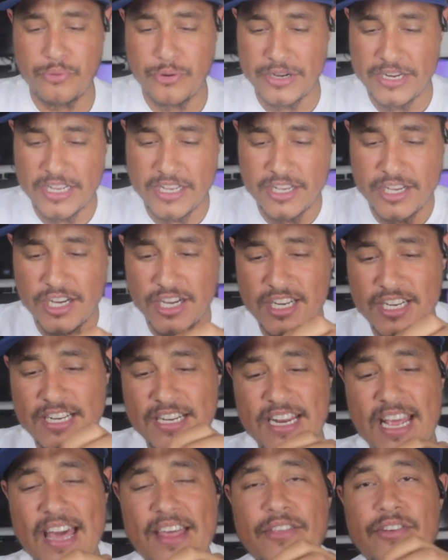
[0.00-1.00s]
Pretty good
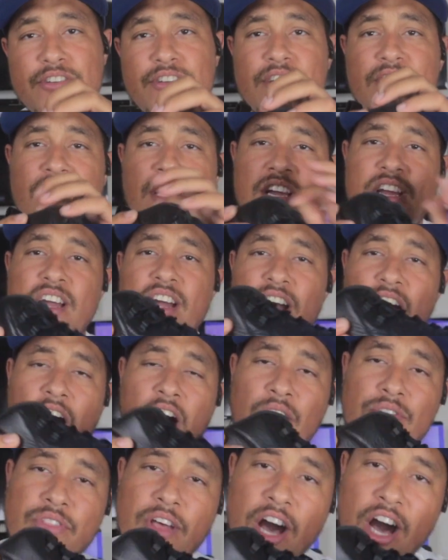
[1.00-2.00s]
leather
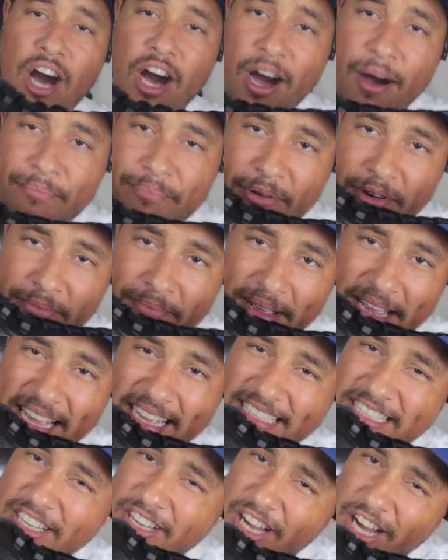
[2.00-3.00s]
on the upper,
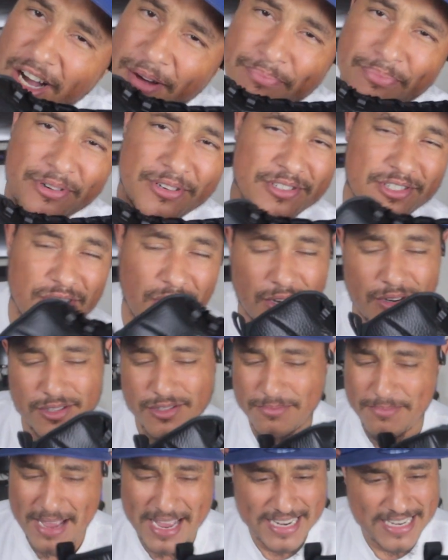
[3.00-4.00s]
man. The upper,
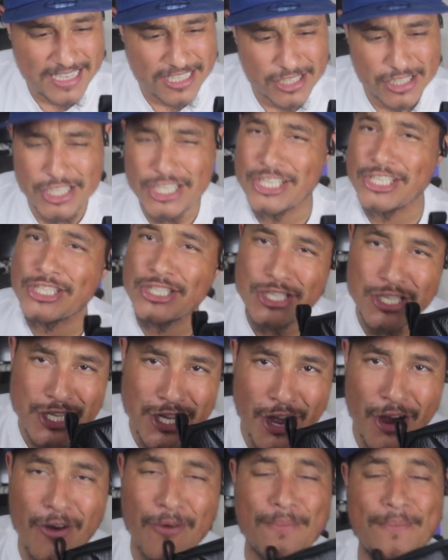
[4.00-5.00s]
man, it's just
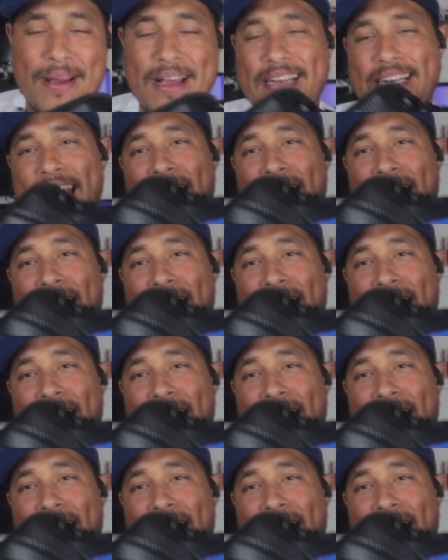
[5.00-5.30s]
dope, man.